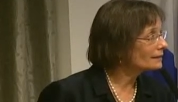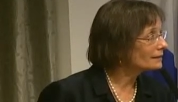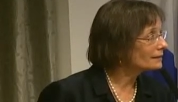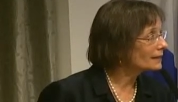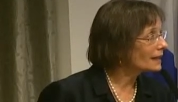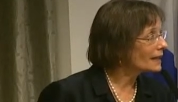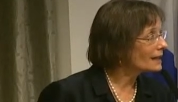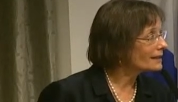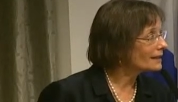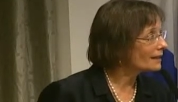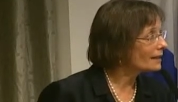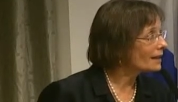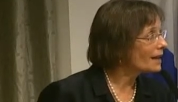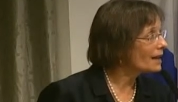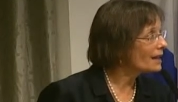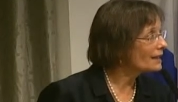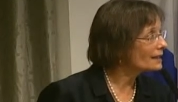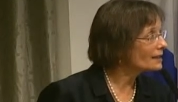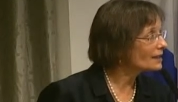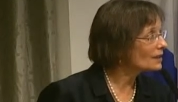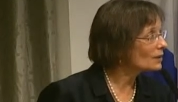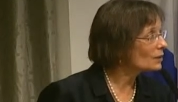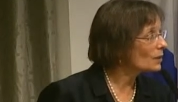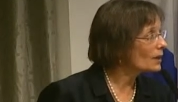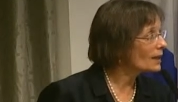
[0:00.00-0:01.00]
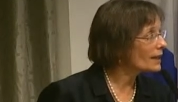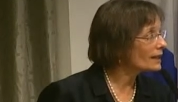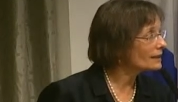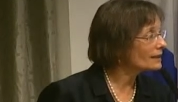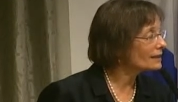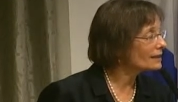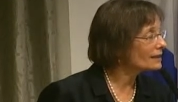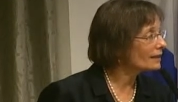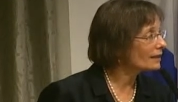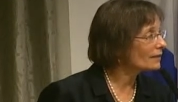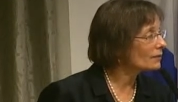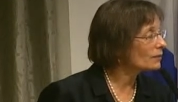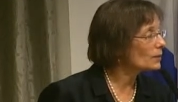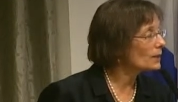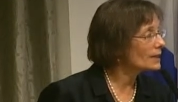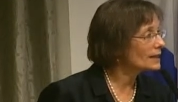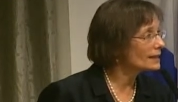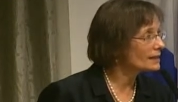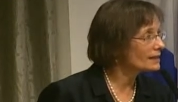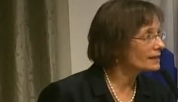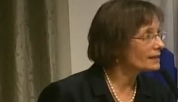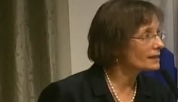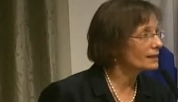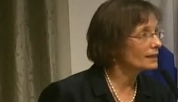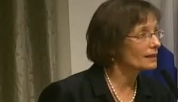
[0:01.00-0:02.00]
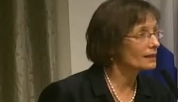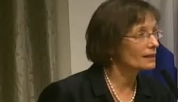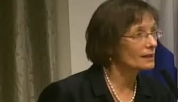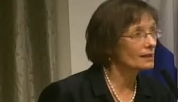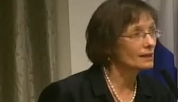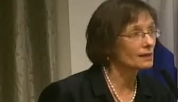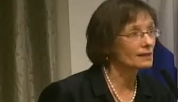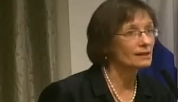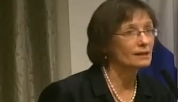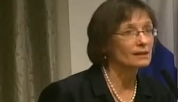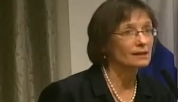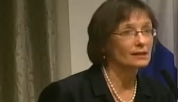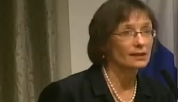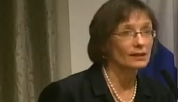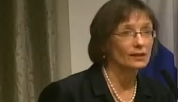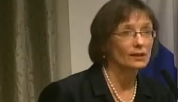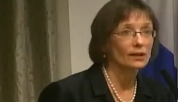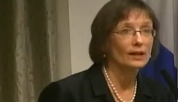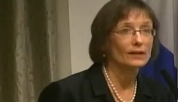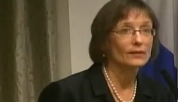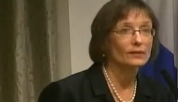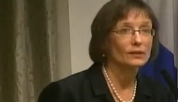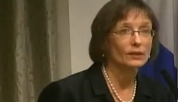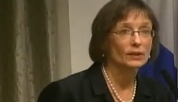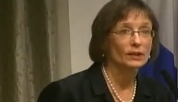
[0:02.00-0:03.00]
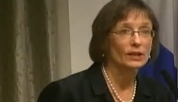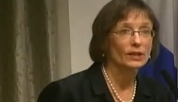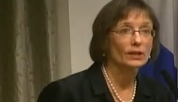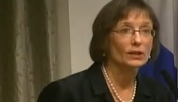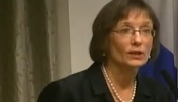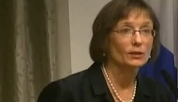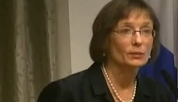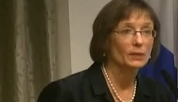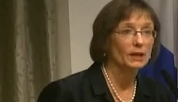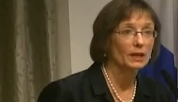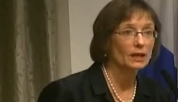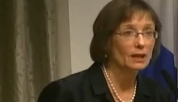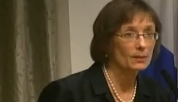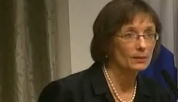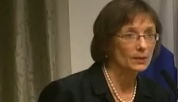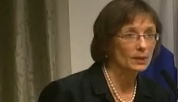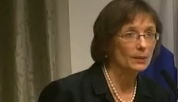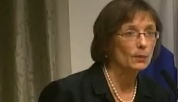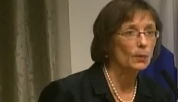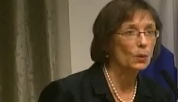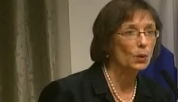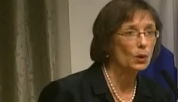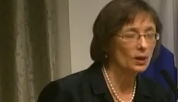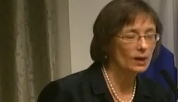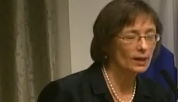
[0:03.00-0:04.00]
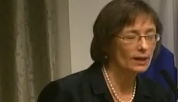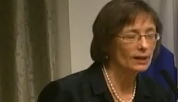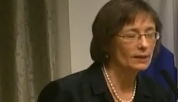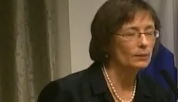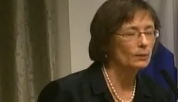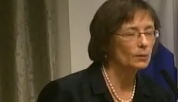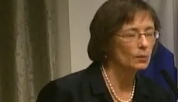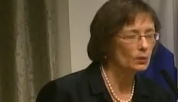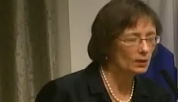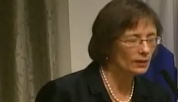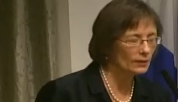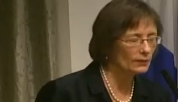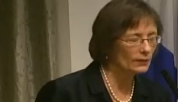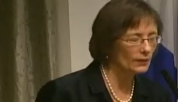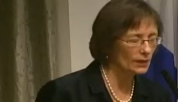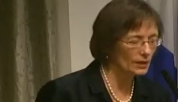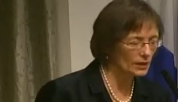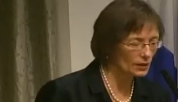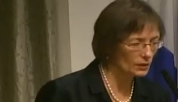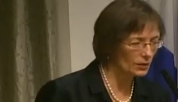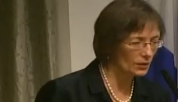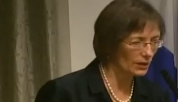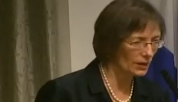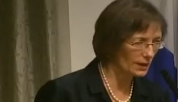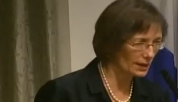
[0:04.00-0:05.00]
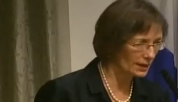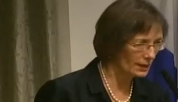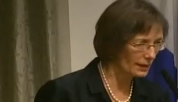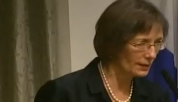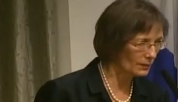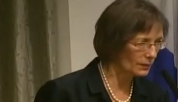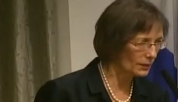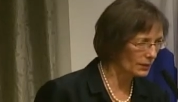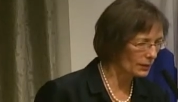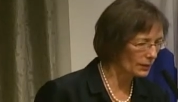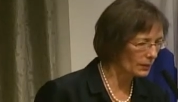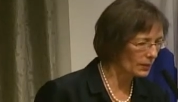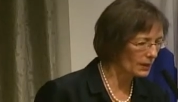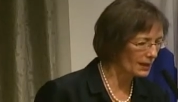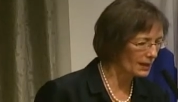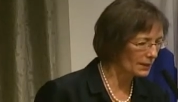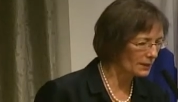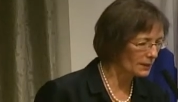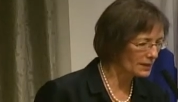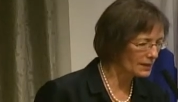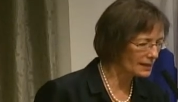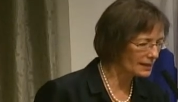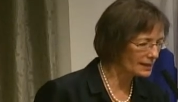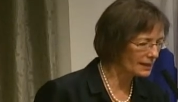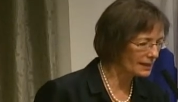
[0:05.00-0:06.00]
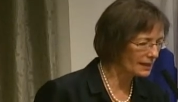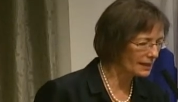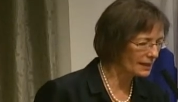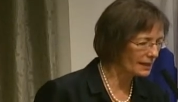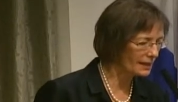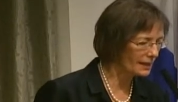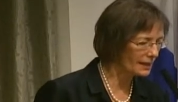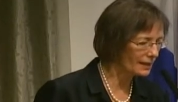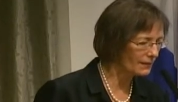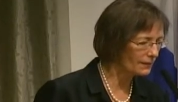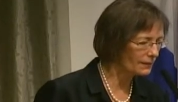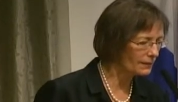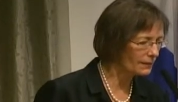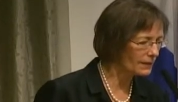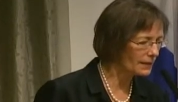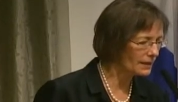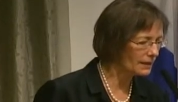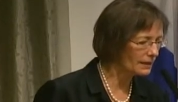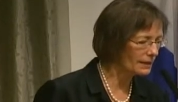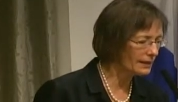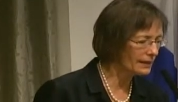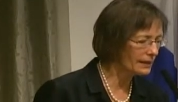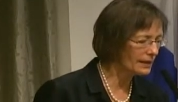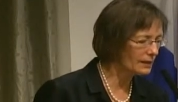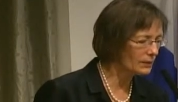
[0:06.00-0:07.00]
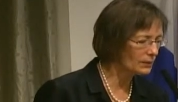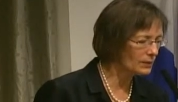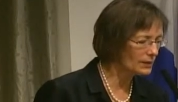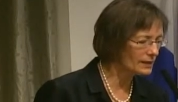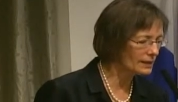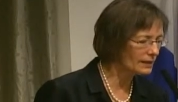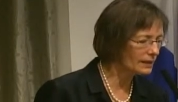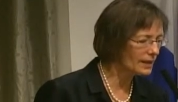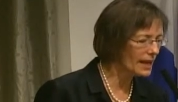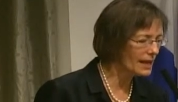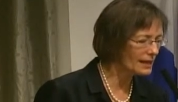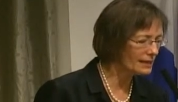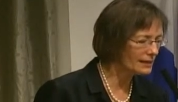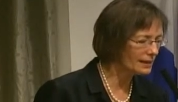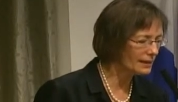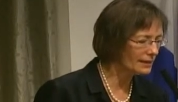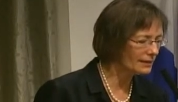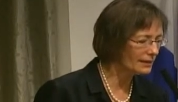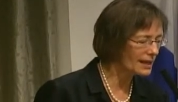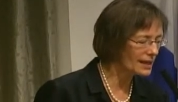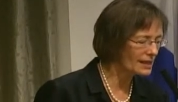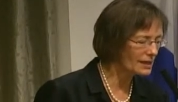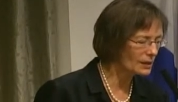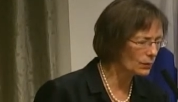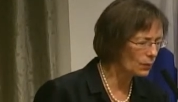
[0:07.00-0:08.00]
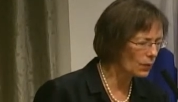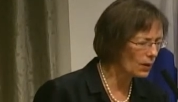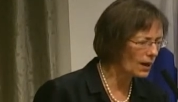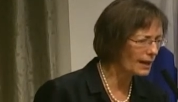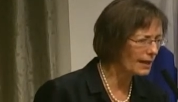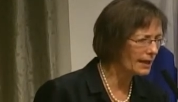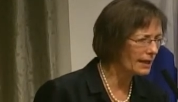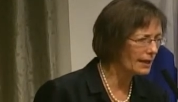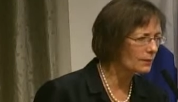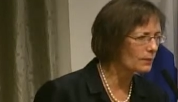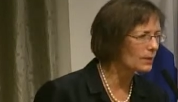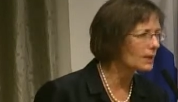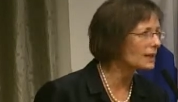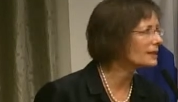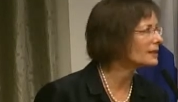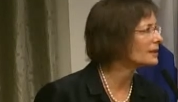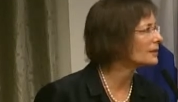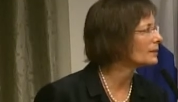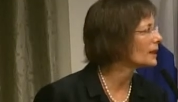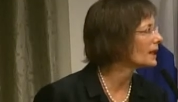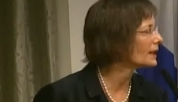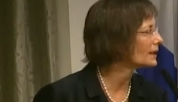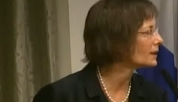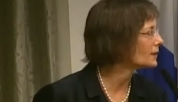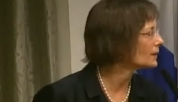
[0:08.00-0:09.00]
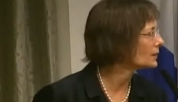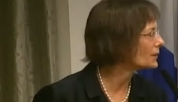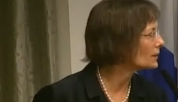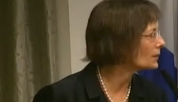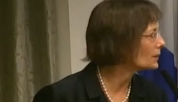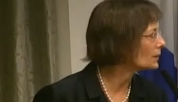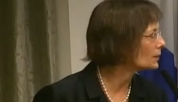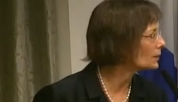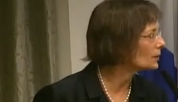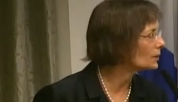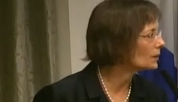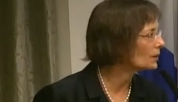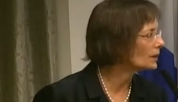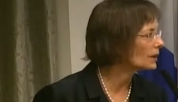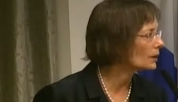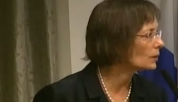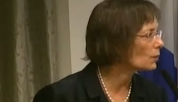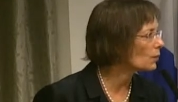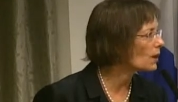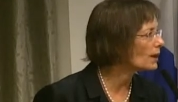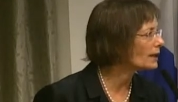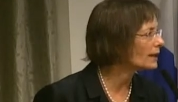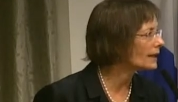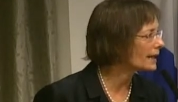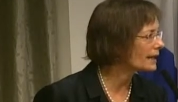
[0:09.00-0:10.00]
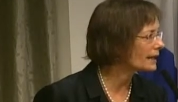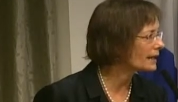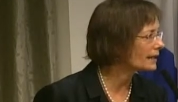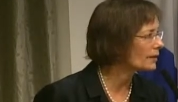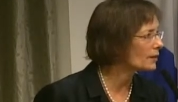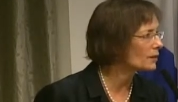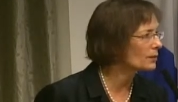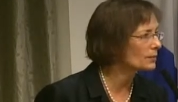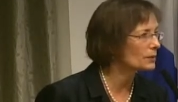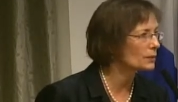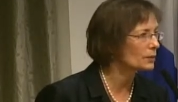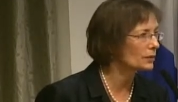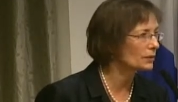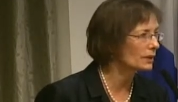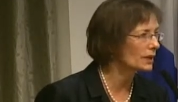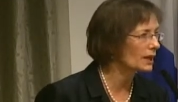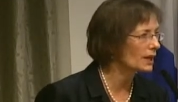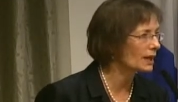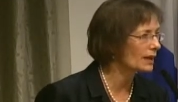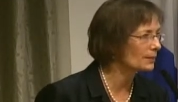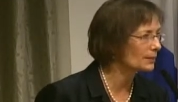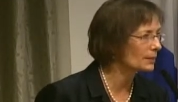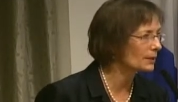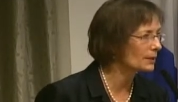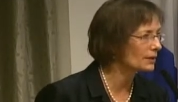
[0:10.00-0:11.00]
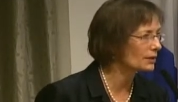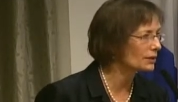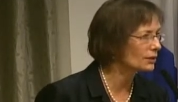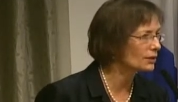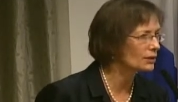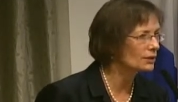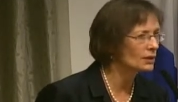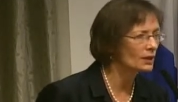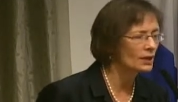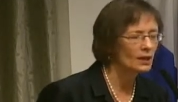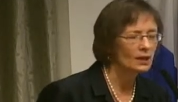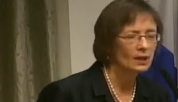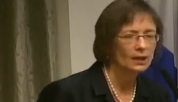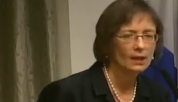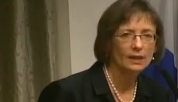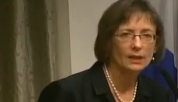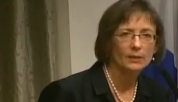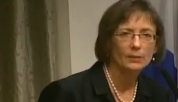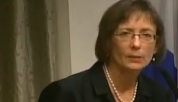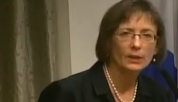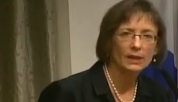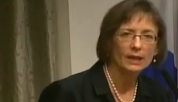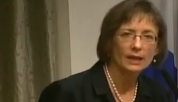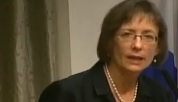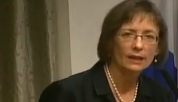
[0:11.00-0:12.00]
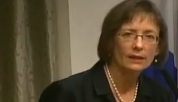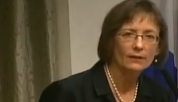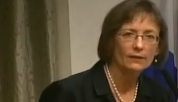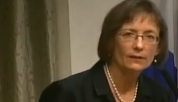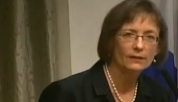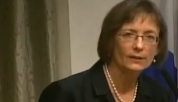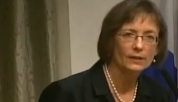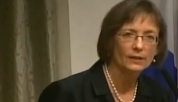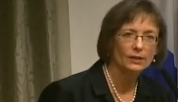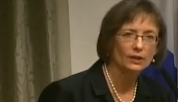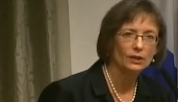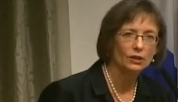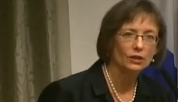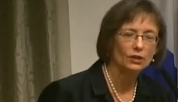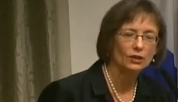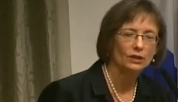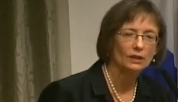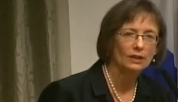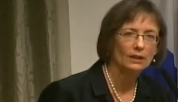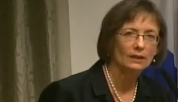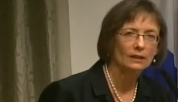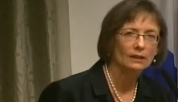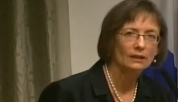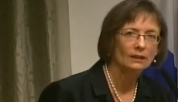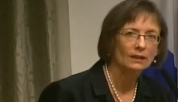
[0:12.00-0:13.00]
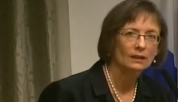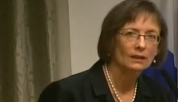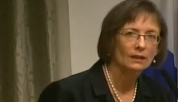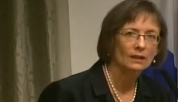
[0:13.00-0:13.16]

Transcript: as a consequence of witnessing this year after year and becoming more and more frustrated with what I was seeing and feeling that it was less and less why I went to medical school and what I had hoped to accomplish in being a physician,